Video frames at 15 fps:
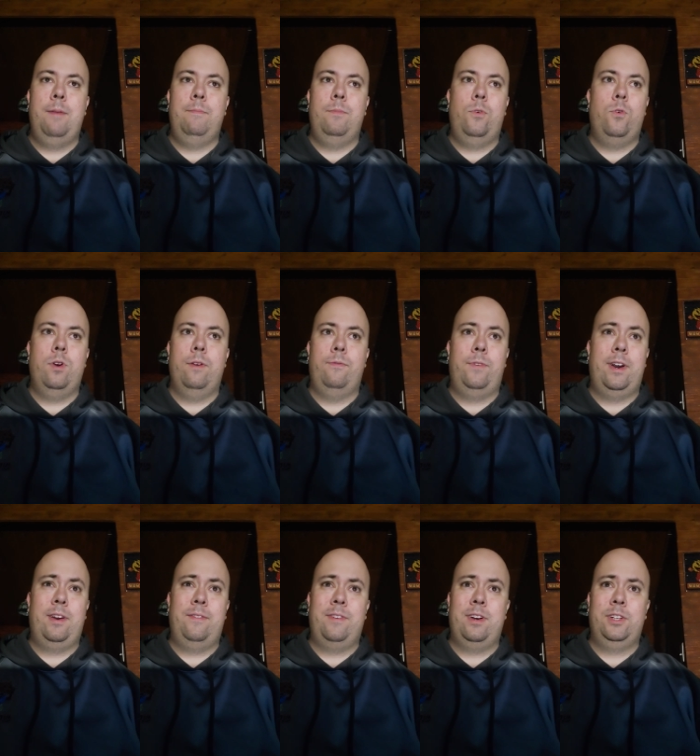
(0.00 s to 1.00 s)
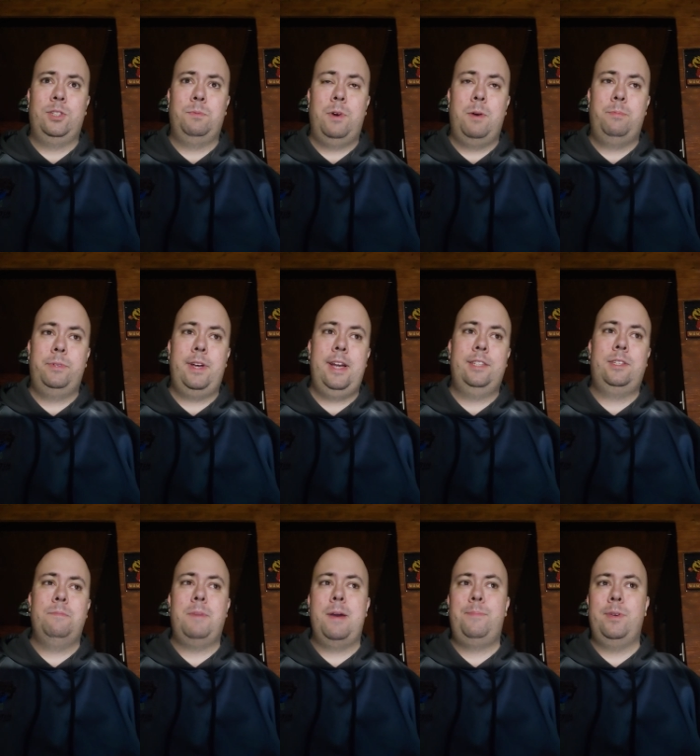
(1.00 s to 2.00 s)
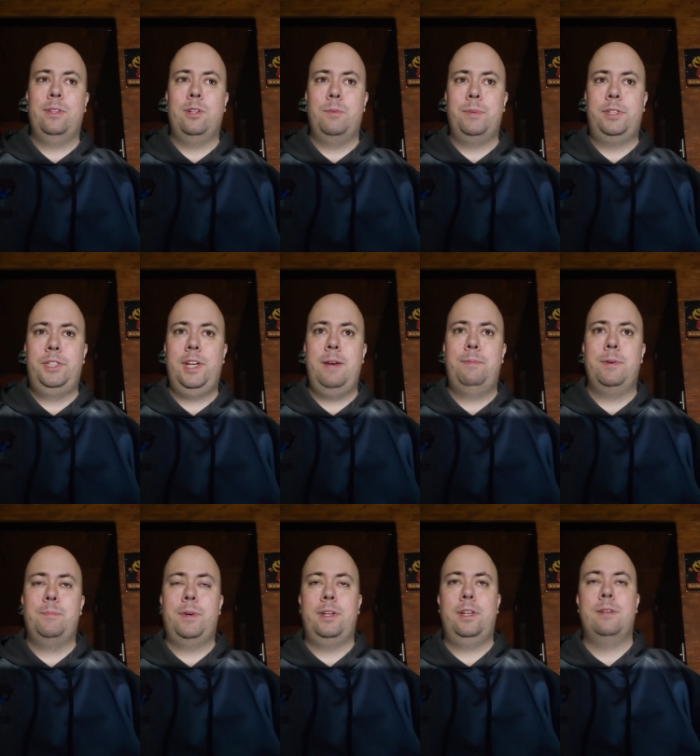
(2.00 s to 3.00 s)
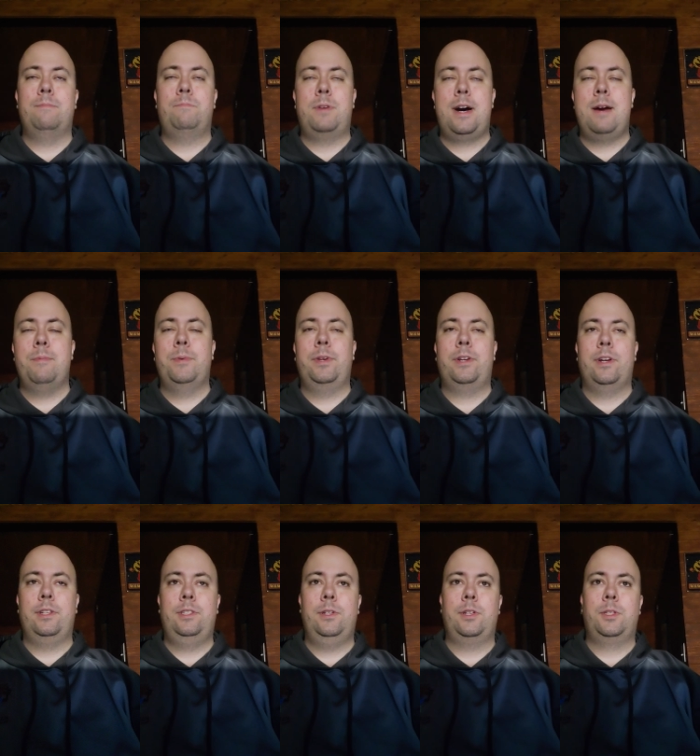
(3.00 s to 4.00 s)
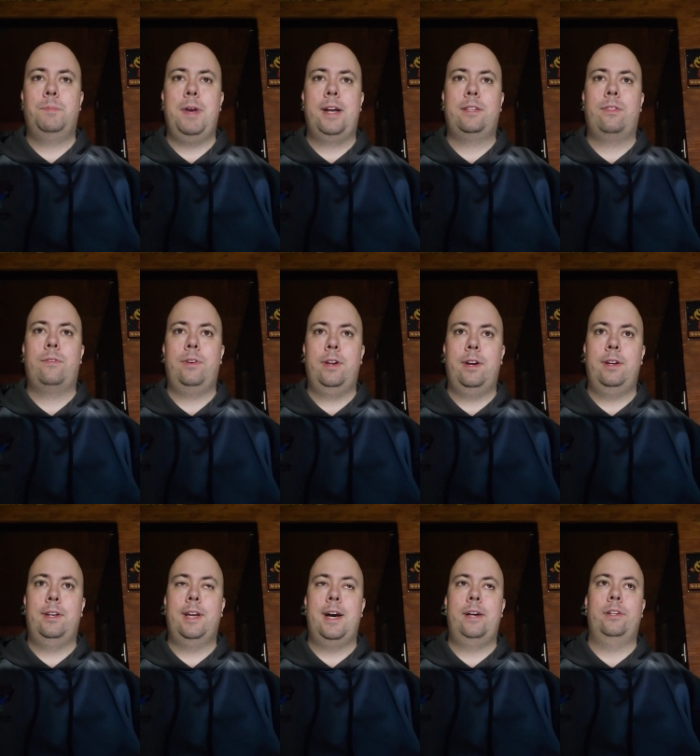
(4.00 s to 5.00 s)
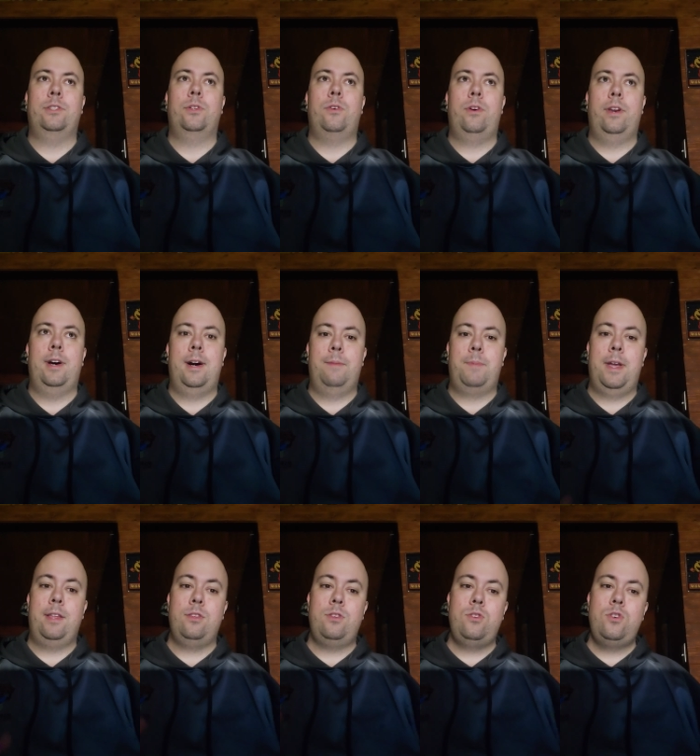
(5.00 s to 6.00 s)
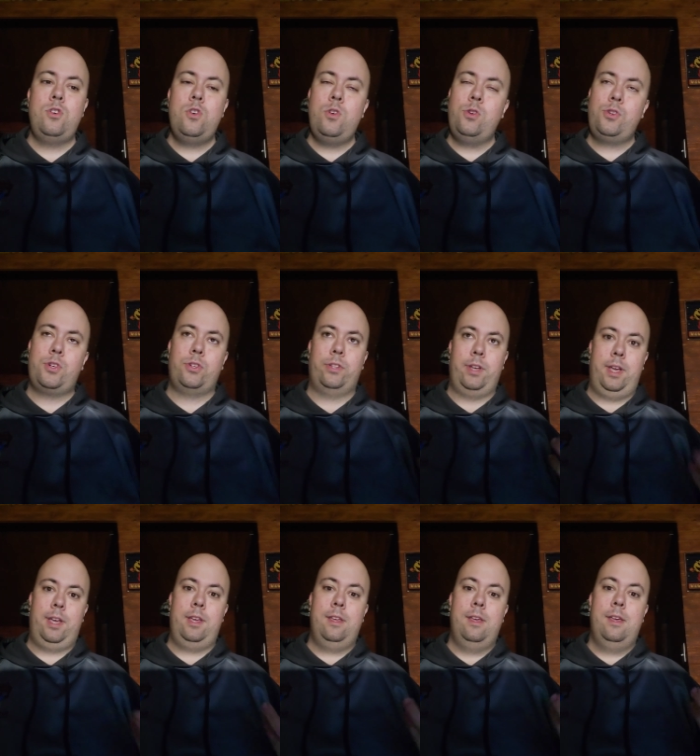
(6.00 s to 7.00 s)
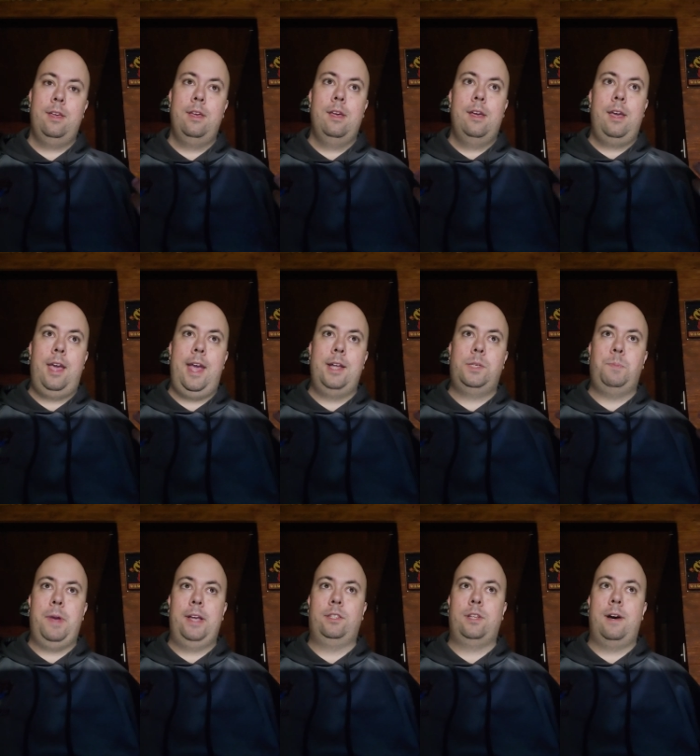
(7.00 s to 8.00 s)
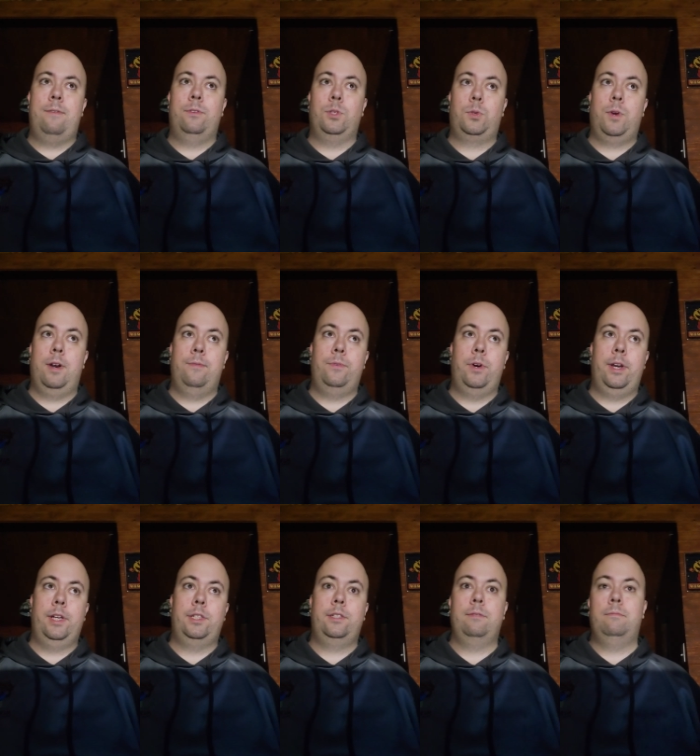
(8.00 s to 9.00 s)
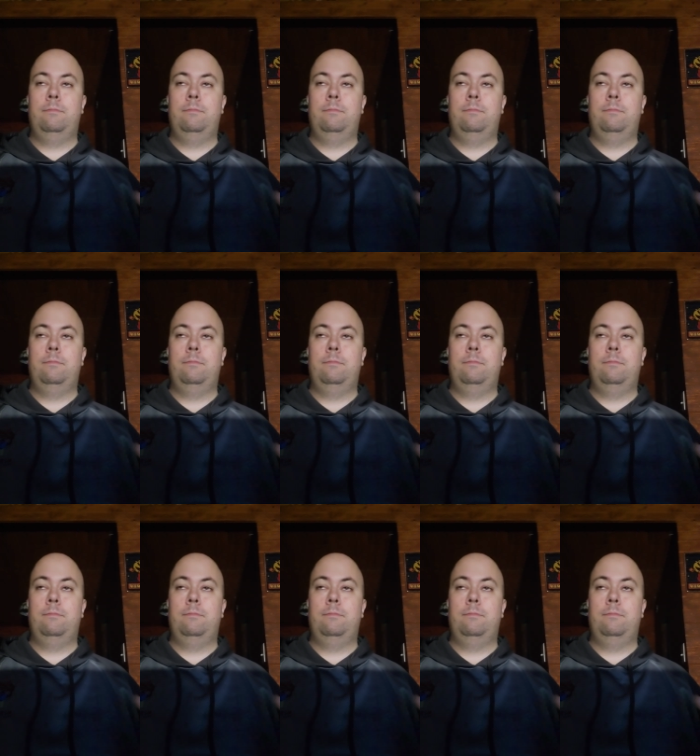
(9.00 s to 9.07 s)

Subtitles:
or a very very small place, it might be a little bit cheaper, but you're probably going to expect $300 on up, and usually it's based off of square footage.